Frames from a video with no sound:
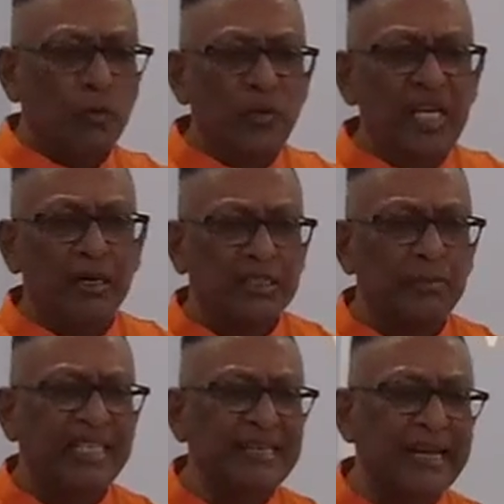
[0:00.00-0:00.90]
We ought to
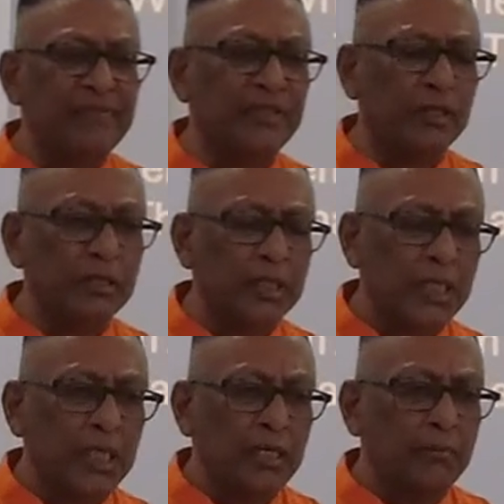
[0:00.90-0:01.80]
be thankful
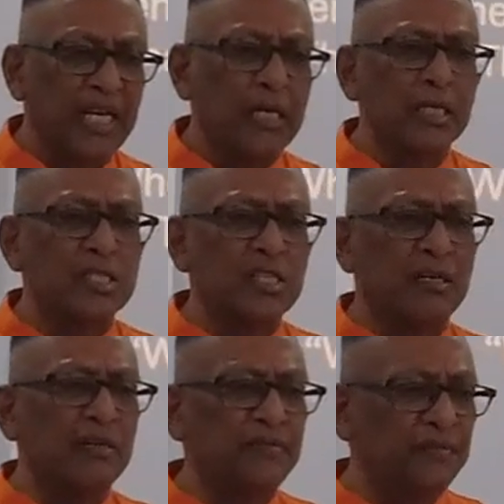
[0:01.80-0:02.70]
because
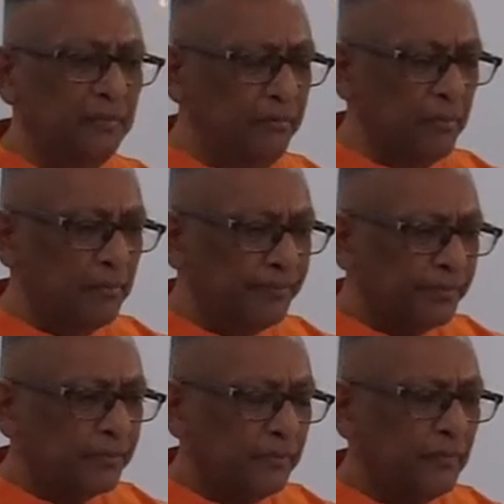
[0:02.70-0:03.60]
of
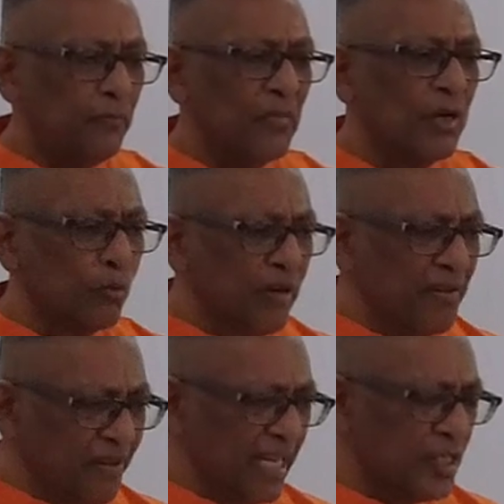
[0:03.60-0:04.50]

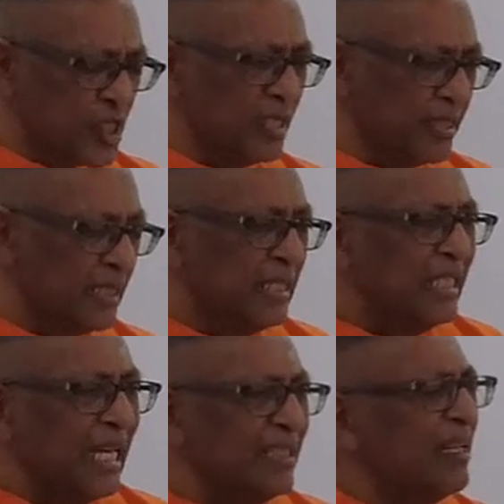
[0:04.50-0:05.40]
revelation.
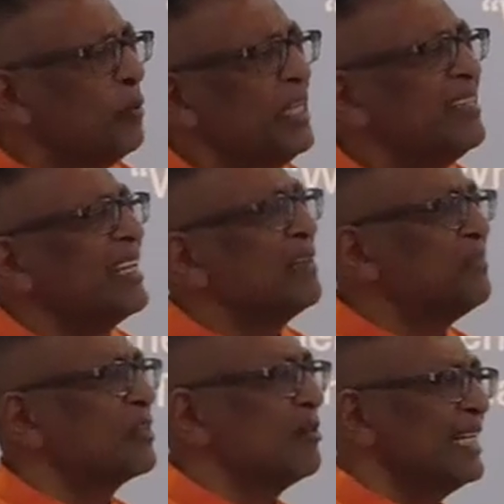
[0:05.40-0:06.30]
I think we take it
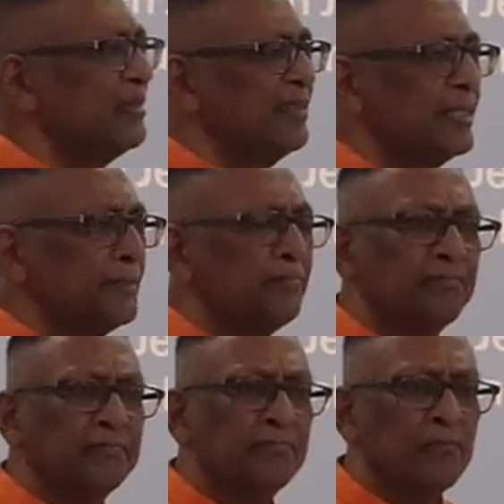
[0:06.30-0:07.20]
for granted
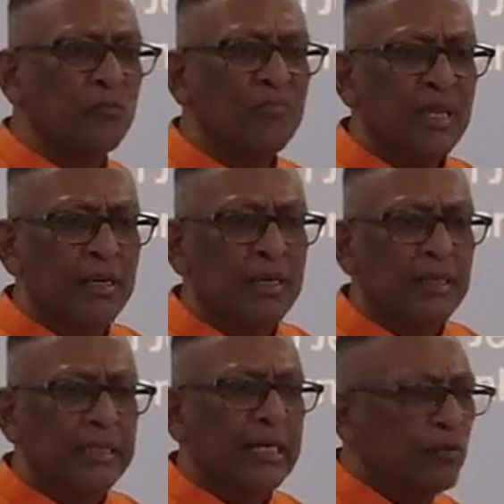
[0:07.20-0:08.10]

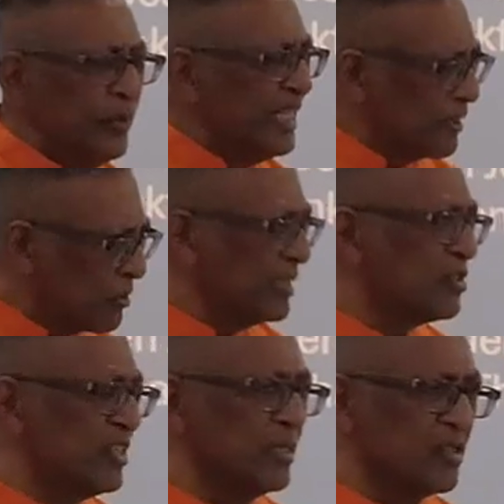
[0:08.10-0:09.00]
that we are
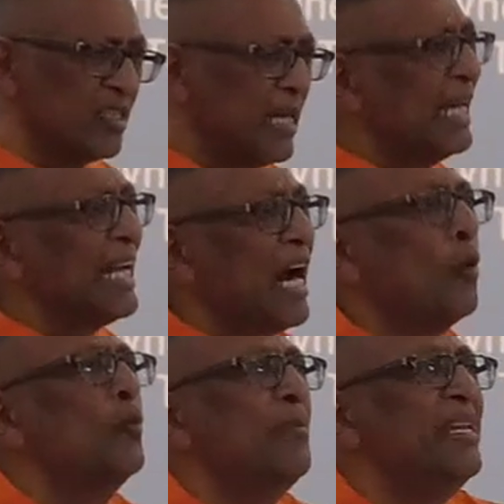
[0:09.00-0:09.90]
Christians and
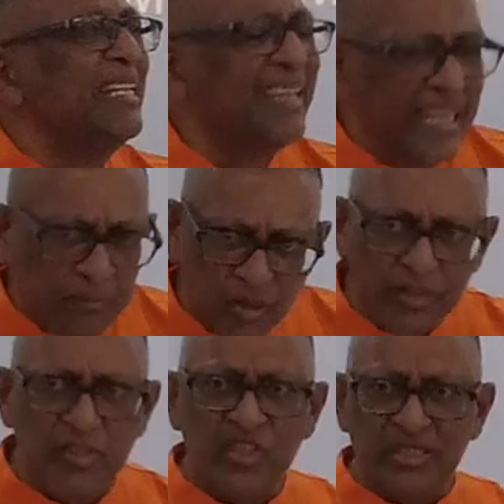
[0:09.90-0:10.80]
how we became
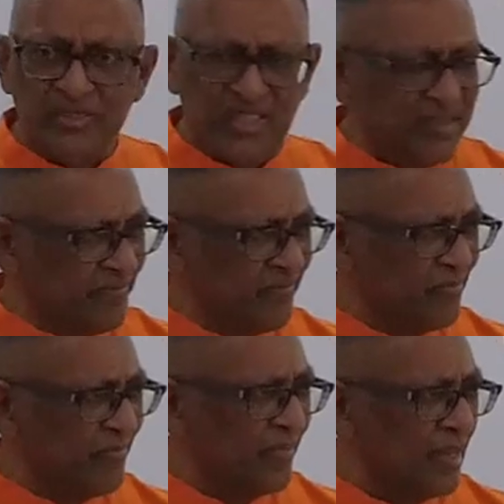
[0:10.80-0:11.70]
Christians.
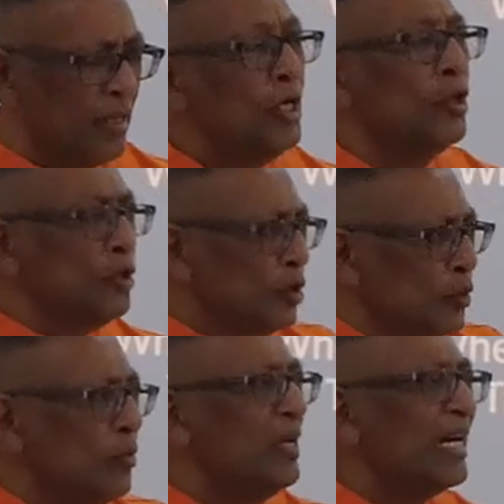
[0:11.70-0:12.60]

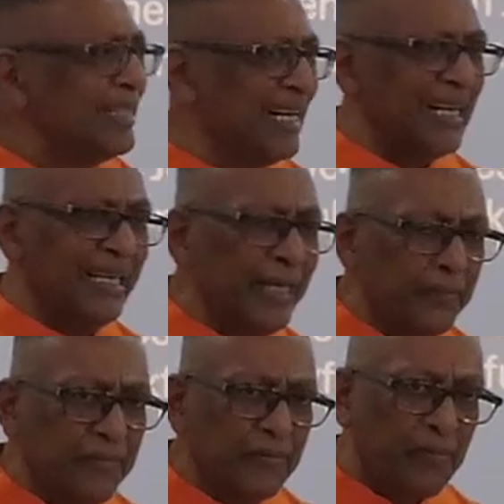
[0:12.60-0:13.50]
You and I,
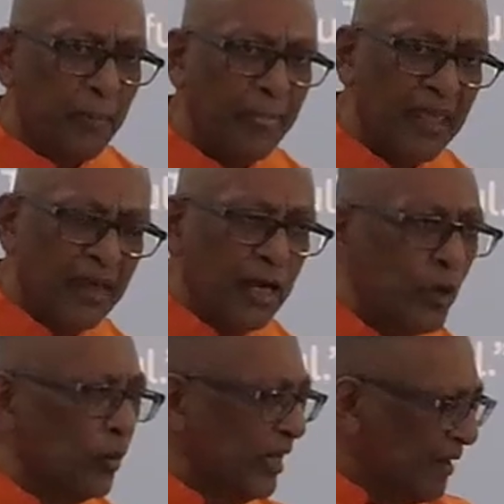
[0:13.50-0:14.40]

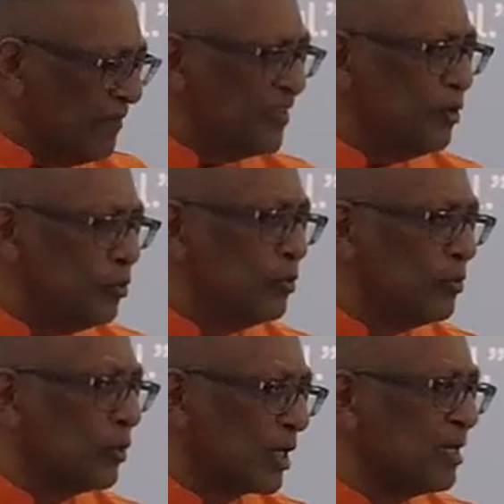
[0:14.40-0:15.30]
wherever you were